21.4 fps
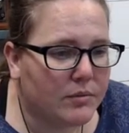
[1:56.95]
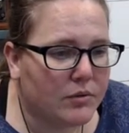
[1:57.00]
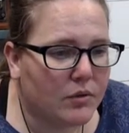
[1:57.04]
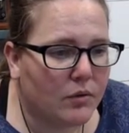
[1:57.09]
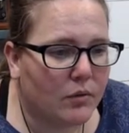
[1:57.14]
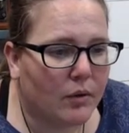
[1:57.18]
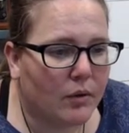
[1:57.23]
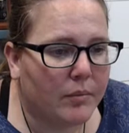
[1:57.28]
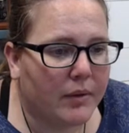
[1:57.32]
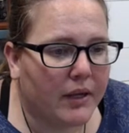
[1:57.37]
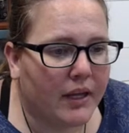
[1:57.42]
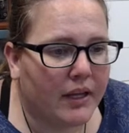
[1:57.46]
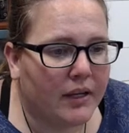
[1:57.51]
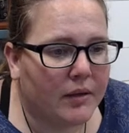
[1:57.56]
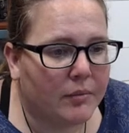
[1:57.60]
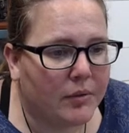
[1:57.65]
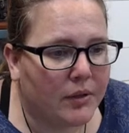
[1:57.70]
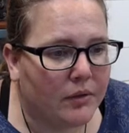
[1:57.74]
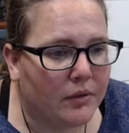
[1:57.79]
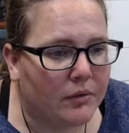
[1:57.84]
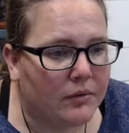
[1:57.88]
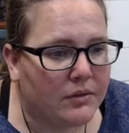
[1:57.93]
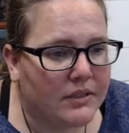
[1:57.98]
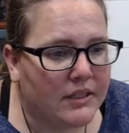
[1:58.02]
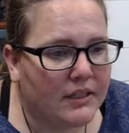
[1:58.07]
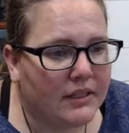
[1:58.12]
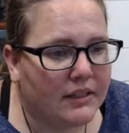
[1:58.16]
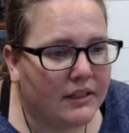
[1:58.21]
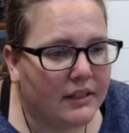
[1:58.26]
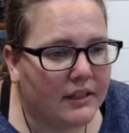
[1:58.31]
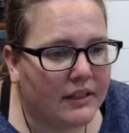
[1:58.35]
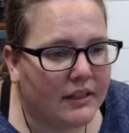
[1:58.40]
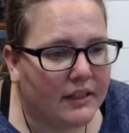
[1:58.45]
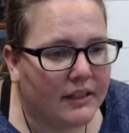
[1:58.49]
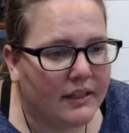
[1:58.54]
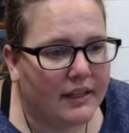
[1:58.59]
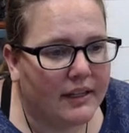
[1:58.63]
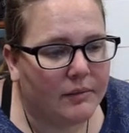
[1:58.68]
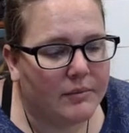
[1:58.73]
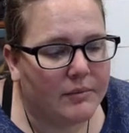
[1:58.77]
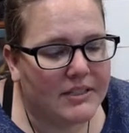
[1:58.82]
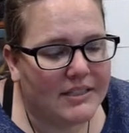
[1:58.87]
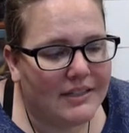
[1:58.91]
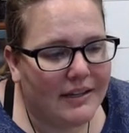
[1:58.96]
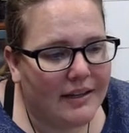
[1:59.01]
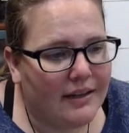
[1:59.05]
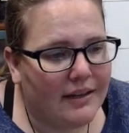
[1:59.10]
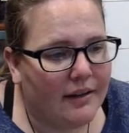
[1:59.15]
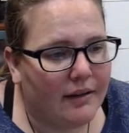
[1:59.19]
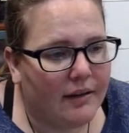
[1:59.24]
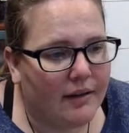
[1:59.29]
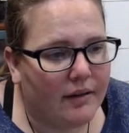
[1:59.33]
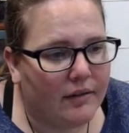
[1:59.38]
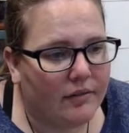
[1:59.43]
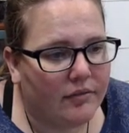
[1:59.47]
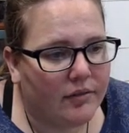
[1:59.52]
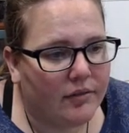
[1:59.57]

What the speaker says: horn began to blow, signaling that it was taking off.